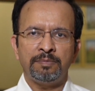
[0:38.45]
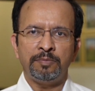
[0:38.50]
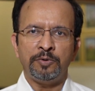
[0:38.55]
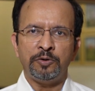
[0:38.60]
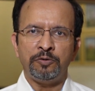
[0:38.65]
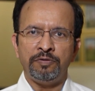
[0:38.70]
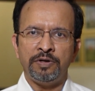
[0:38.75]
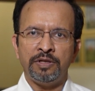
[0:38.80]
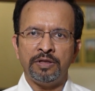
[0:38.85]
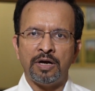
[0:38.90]

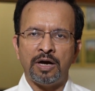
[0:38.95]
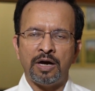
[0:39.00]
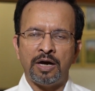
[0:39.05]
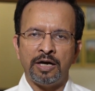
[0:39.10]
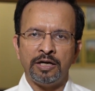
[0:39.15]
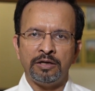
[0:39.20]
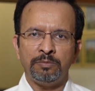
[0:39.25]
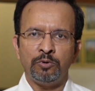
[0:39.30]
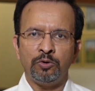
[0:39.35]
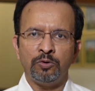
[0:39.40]
between the
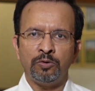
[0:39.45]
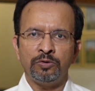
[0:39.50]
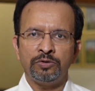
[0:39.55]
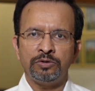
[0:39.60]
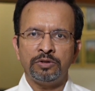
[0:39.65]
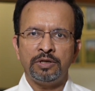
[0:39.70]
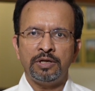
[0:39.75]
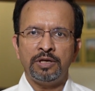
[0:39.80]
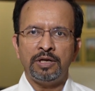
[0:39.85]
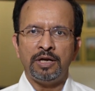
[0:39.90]

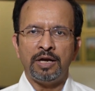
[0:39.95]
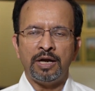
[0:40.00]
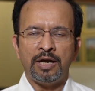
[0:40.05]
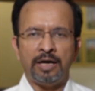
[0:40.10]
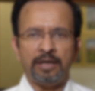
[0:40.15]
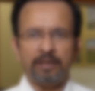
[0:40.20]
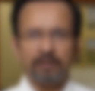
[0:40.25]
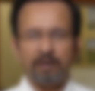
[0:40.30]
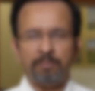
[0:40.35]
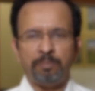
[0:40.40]
eyebrows
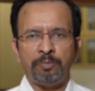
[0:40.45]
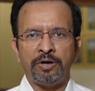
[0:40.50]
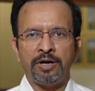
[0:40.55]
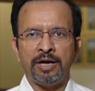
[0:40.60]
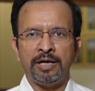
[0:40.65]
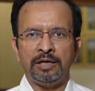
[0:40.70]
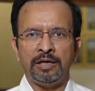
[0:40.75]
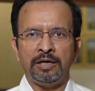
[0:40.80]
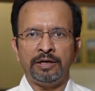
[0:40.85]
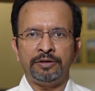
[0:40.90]
and upper
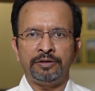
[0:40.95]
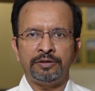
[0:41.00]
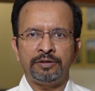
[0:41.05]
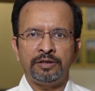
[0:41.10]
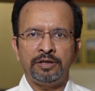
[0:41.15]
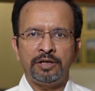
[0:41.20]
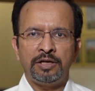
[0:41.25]
eyelid,